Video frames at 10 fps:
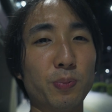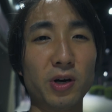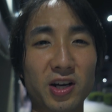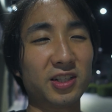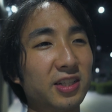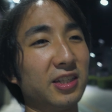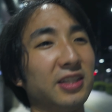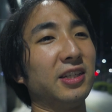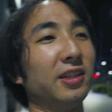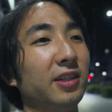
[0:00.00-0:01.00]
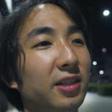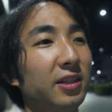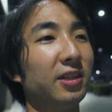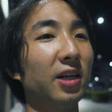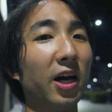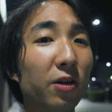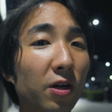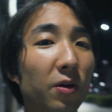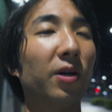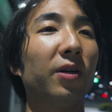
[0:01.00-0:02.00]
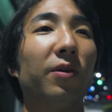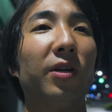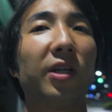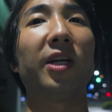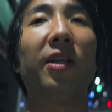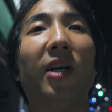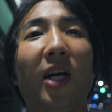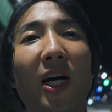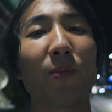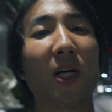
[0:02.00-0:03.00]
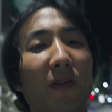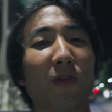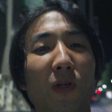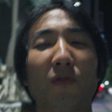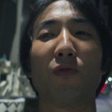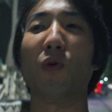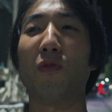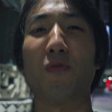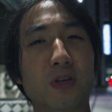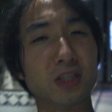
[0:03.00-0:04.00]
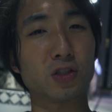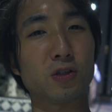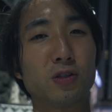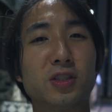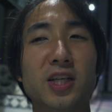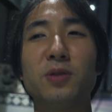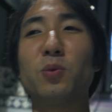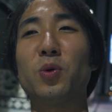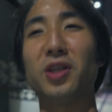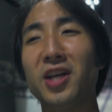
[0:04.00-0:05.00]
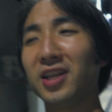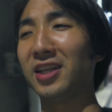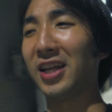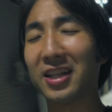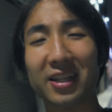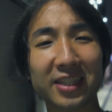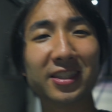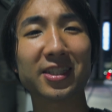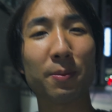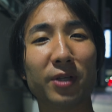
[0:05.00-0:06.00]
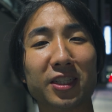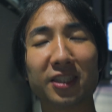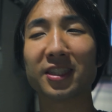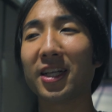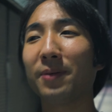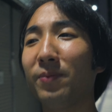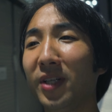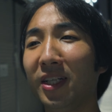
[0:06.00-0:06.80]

But I don't know. Again, I'm kind of looking for features and whatnot, and like lens combinations that I